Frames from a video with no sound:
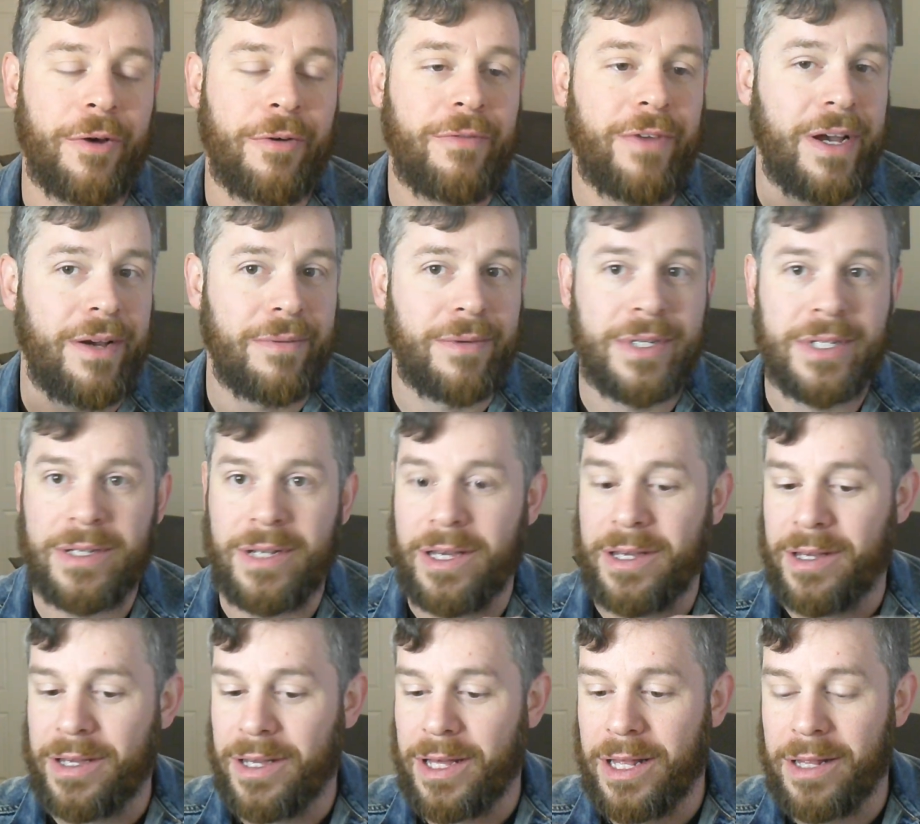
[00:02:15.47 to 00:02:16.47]
found
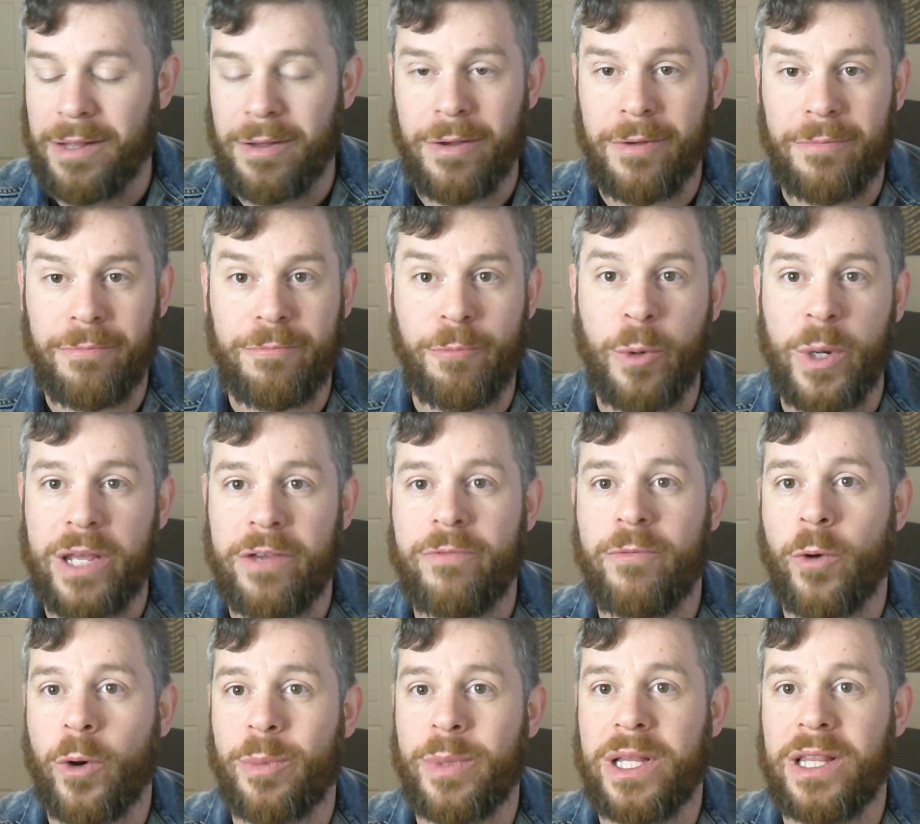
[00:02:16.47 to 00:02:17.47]
a winning
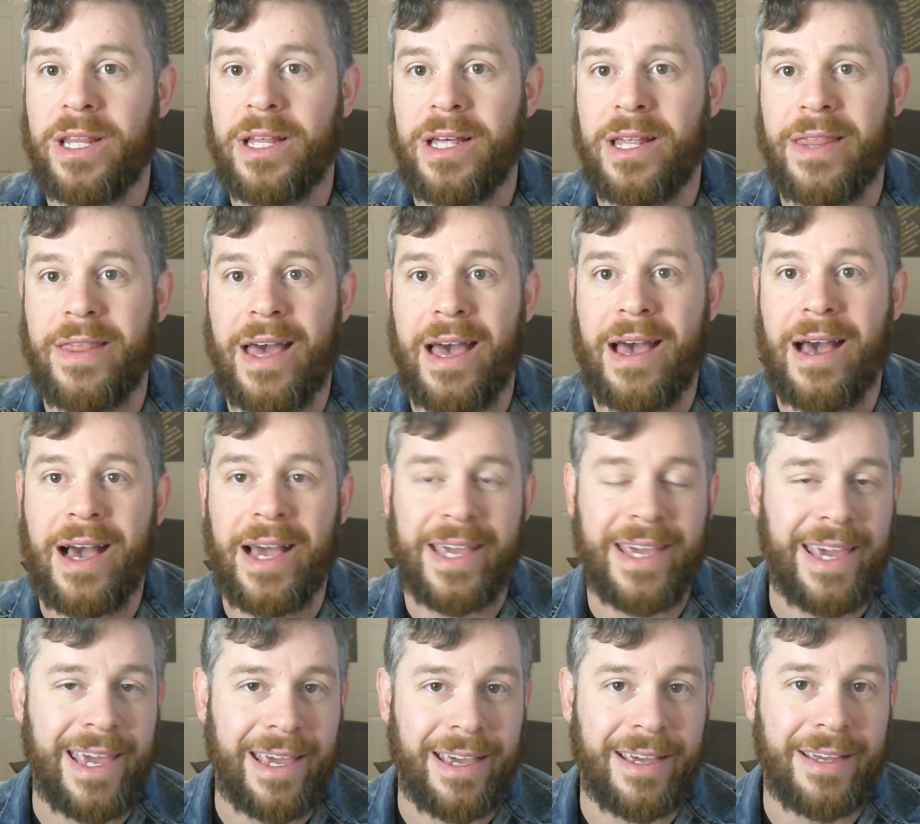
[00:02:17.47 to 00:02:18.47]
formula that I
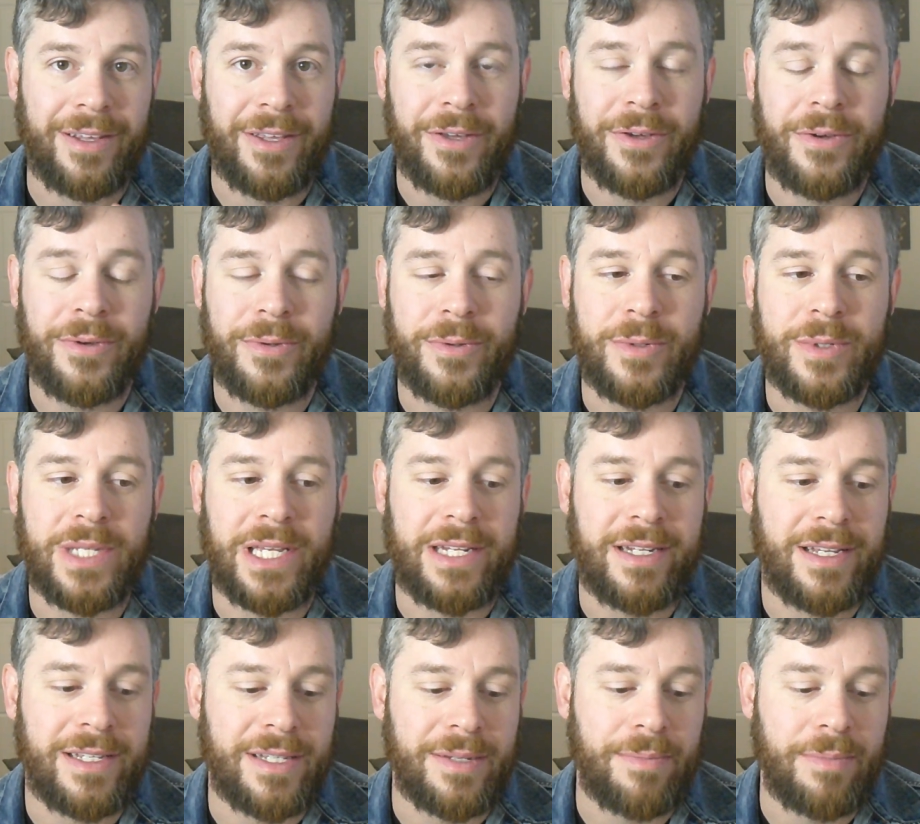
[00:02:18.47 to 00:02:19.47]
can't use. It
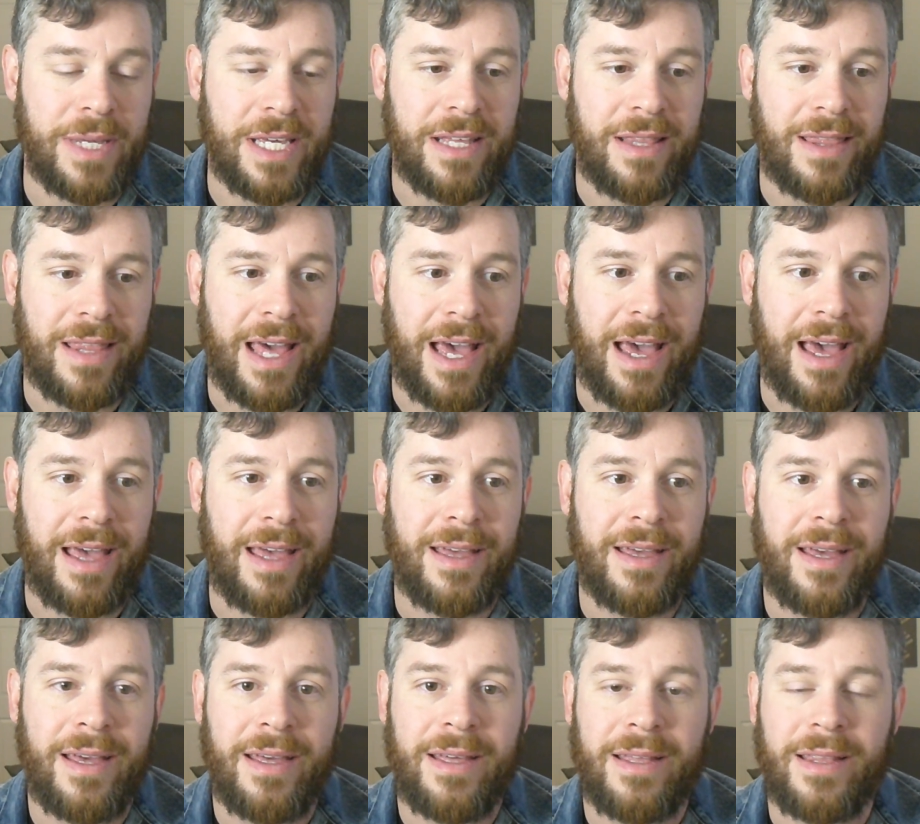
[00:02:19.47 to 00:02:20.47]
doesn't mean that
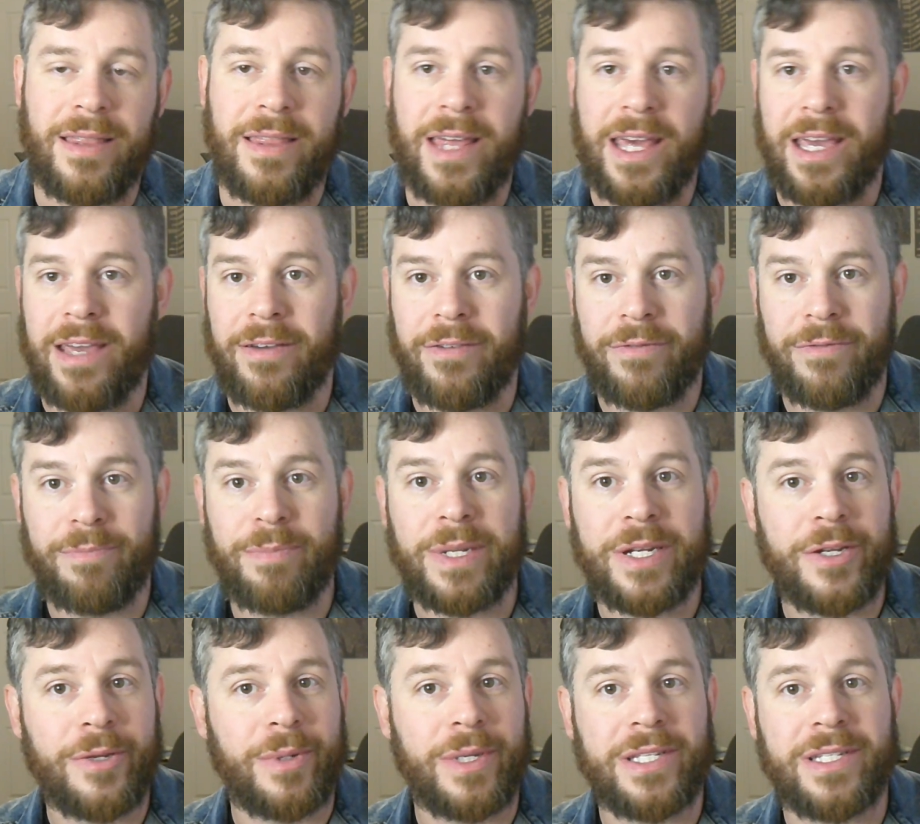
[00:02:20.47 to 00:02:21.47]
they've
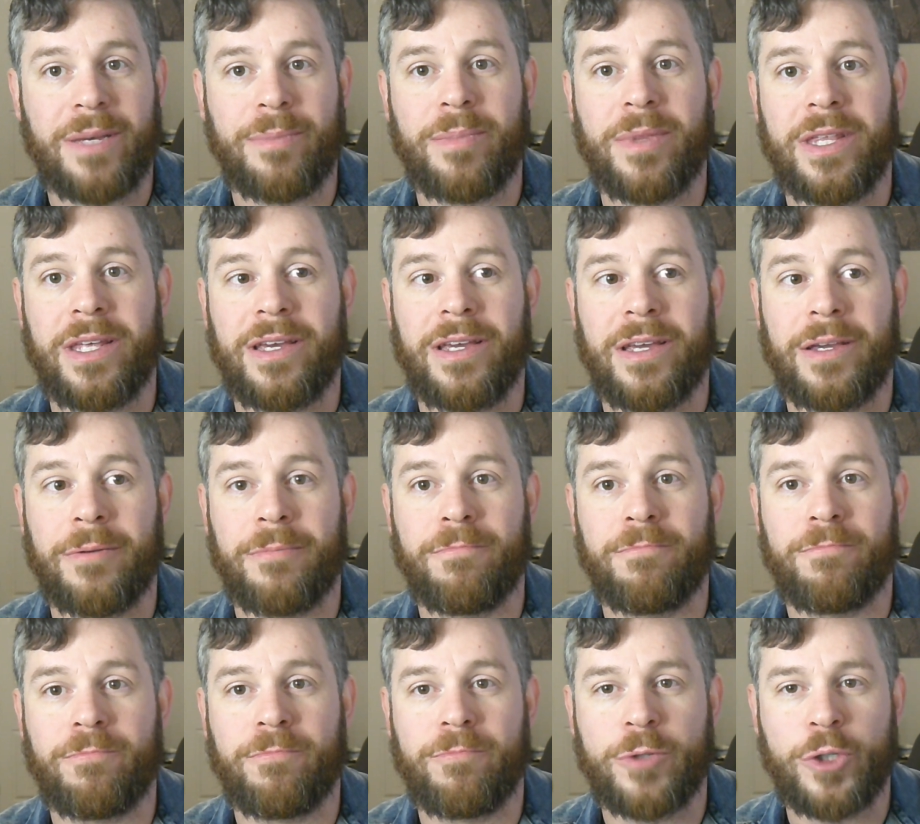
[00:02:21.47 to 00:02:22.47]
been doing something
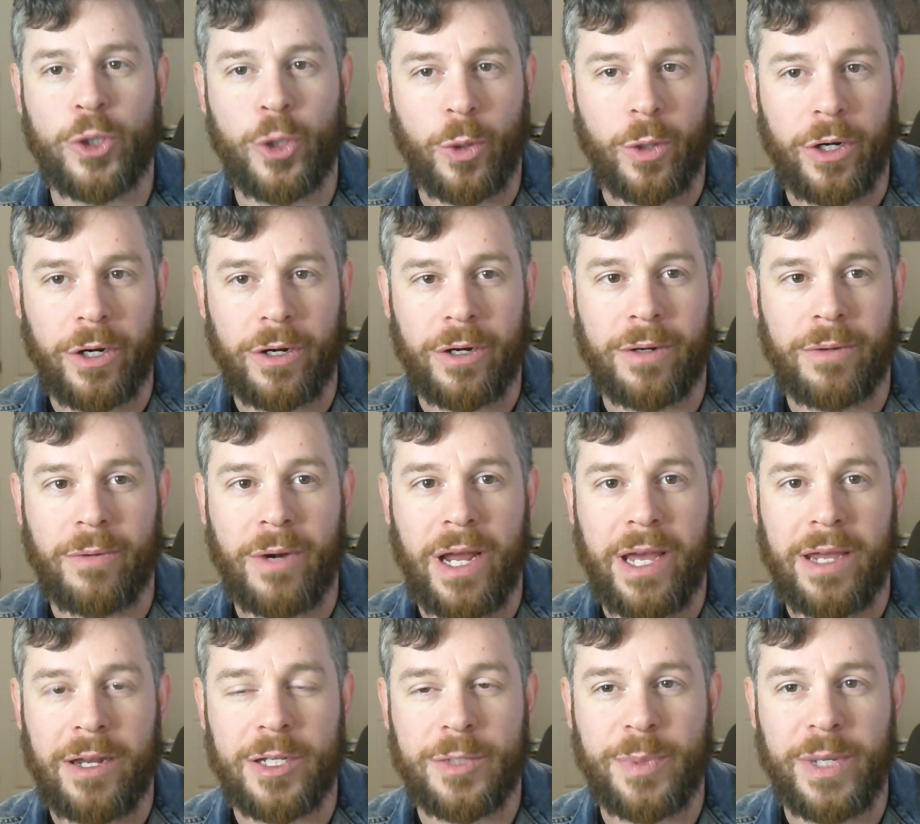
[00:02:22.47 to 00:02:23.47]
shorter,
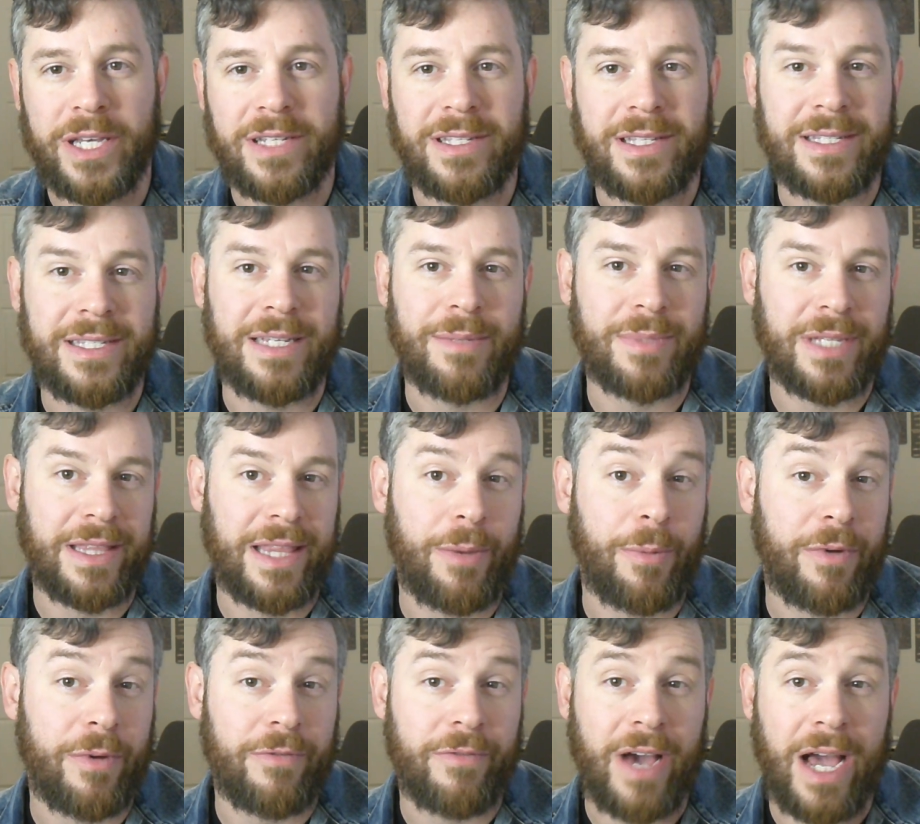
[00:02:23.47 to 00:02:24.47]
right? Just because it seems like they
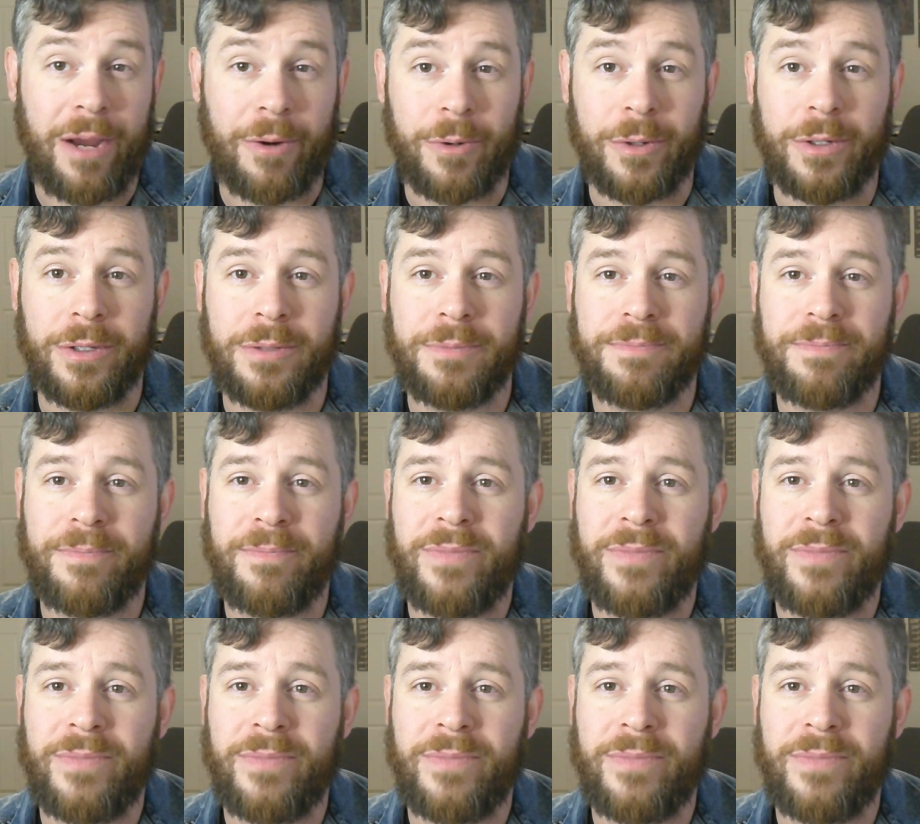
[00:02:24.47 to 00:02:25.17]
went viral.